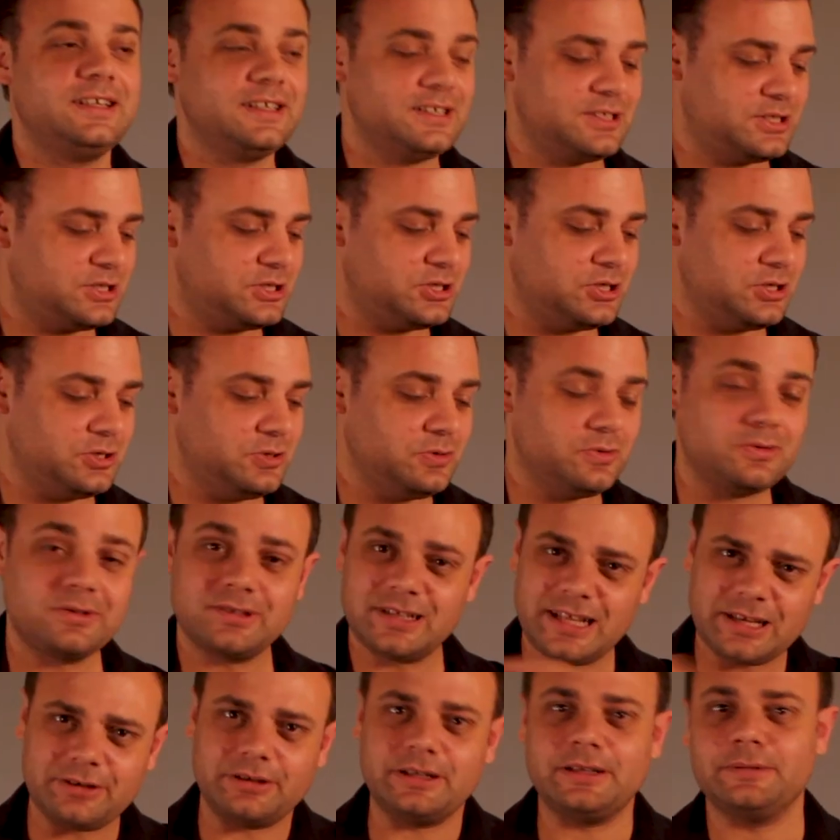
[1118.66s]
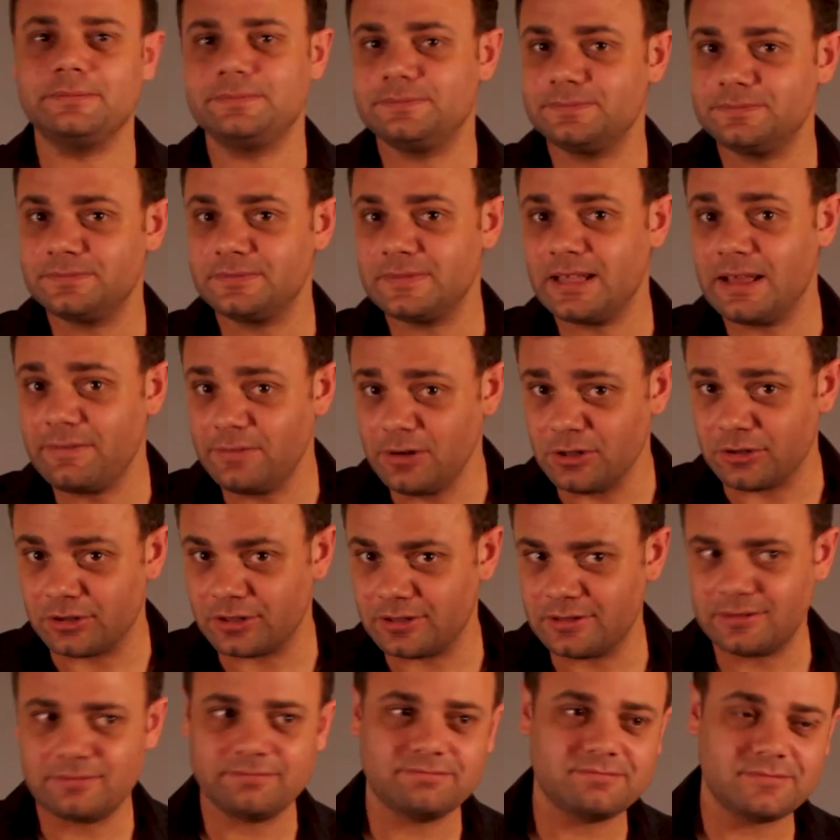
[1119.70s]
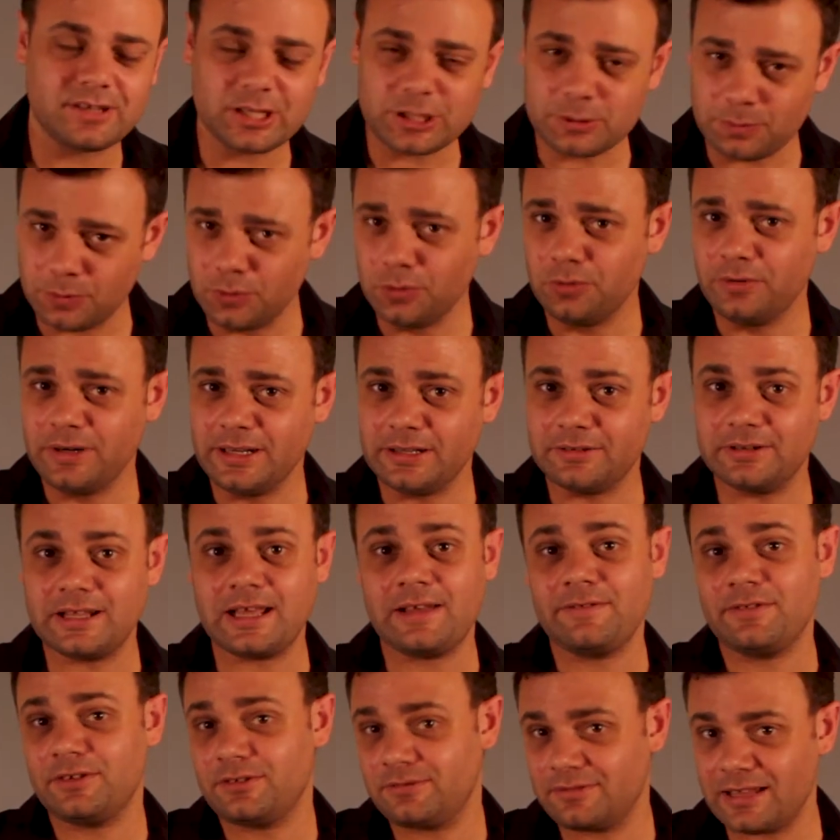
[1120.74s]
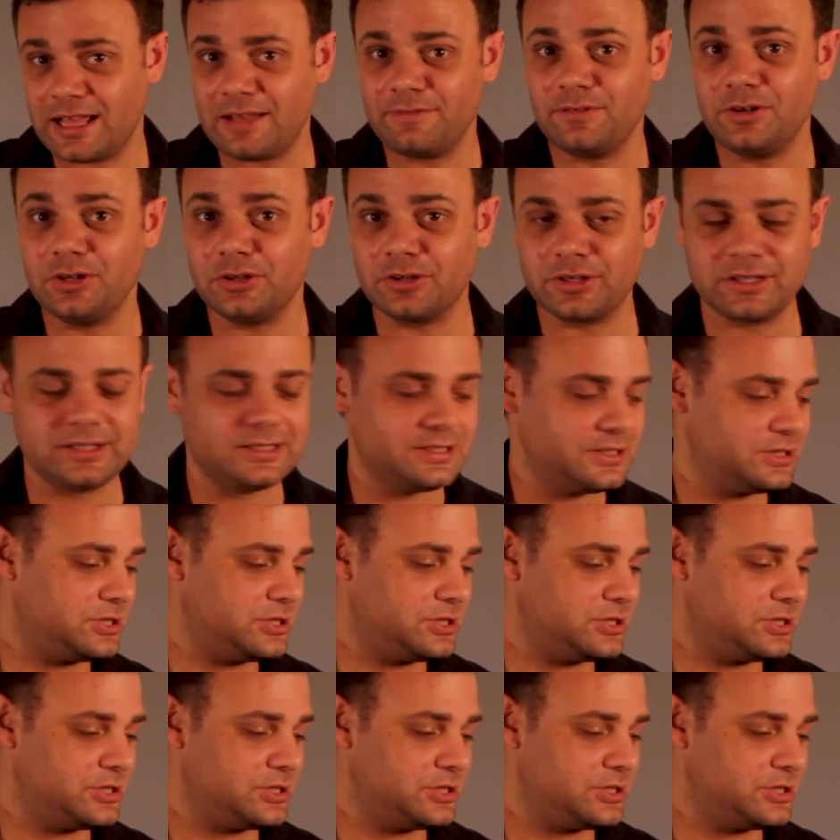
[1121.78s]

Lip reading: So click on it. Have a look. Explore around. Have a look.